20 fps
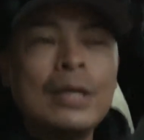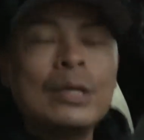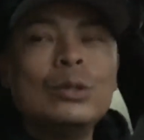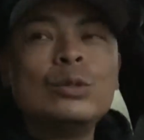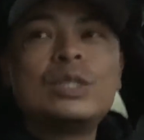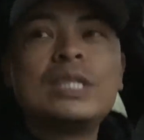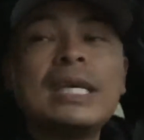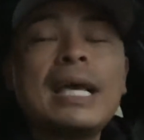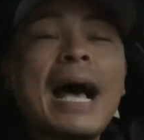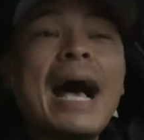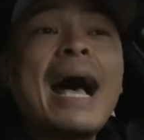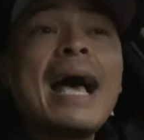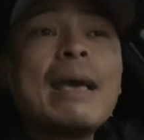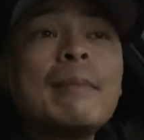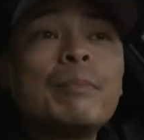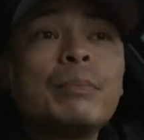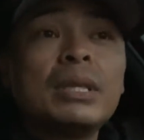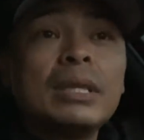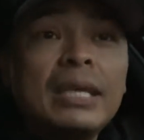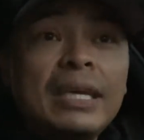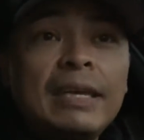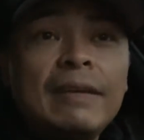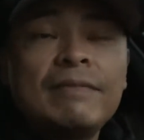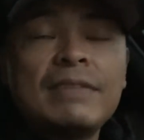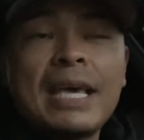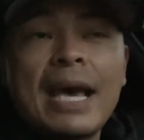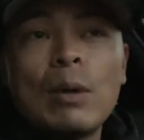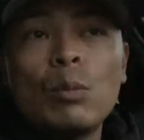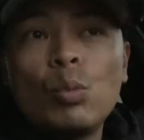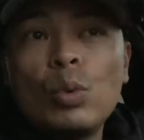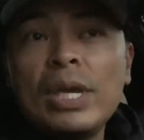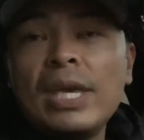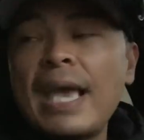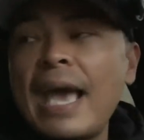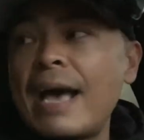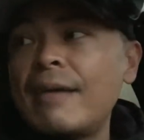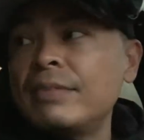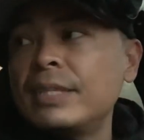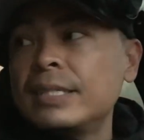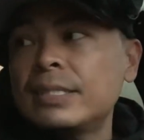You see, I believe that we
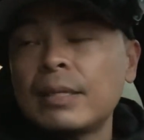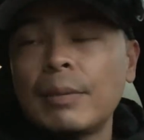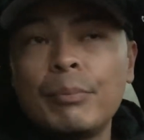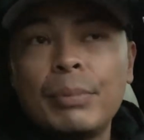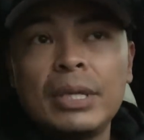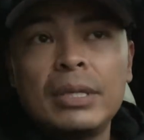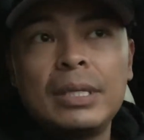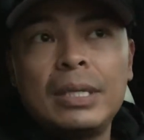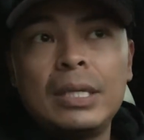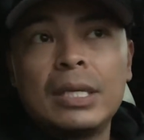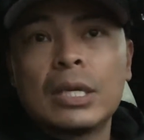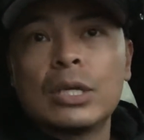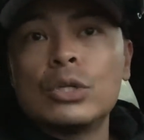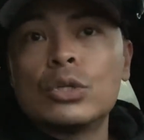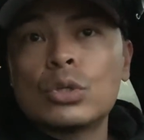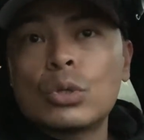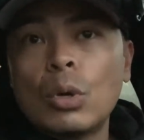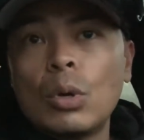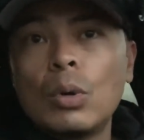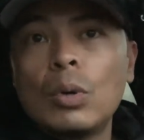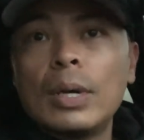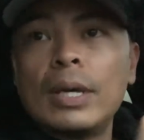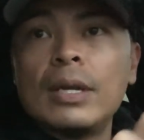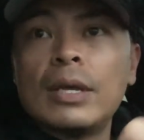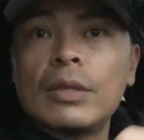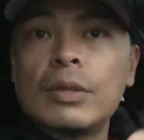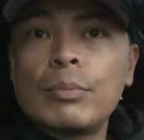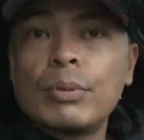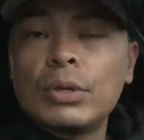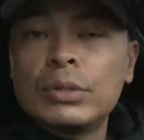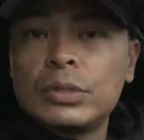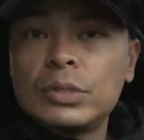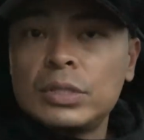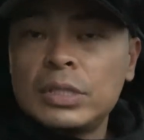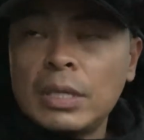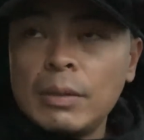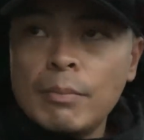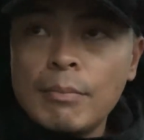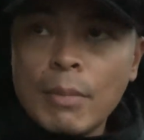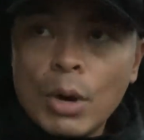have this ability to control another
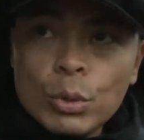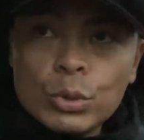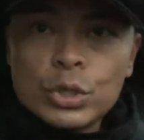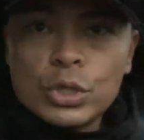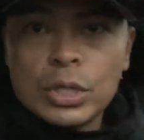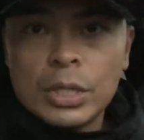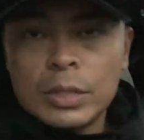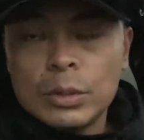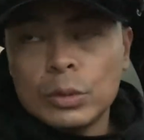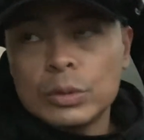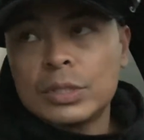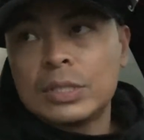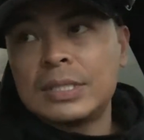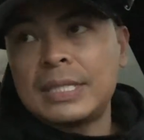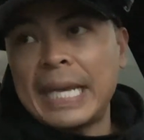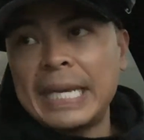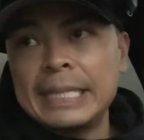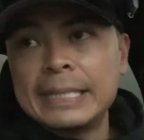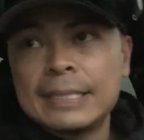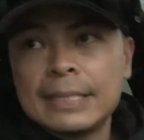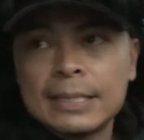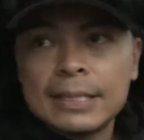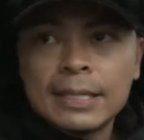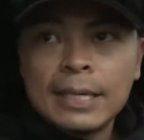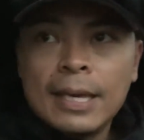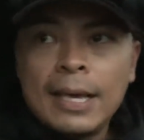person's emotional state.